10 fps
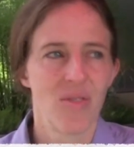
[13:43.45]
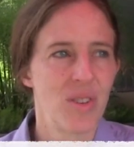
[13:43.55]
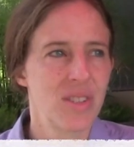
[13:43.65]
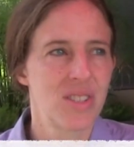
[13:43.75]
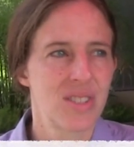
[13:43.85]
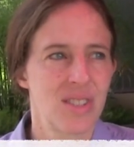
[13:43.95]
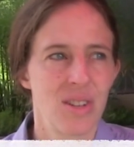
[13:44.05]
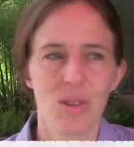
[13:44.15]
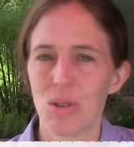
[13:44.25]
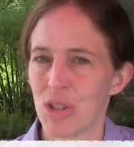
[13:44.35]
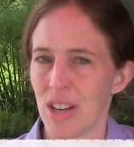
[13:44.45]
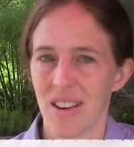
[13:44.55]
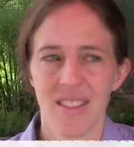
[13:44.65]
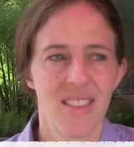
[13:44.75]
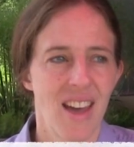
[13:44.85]
the
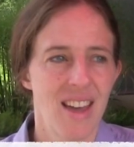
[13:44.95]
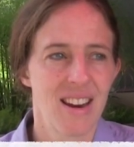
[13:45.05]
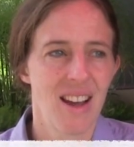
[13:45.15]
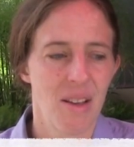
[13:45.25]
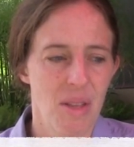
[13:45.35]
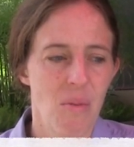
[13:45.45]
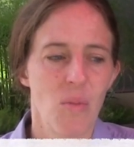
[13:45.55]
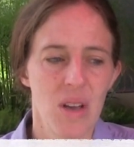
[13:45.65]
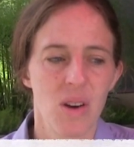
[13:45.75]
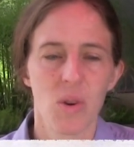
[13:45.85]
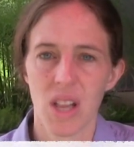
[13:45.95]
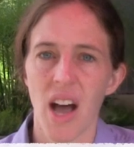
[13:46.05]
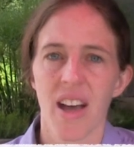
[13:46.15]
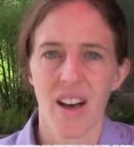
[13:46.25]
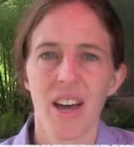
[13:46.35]
solution that, uh, that we can
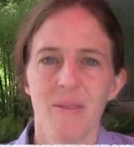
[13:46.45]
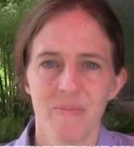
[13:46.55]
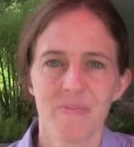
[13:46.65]
rely okay, on.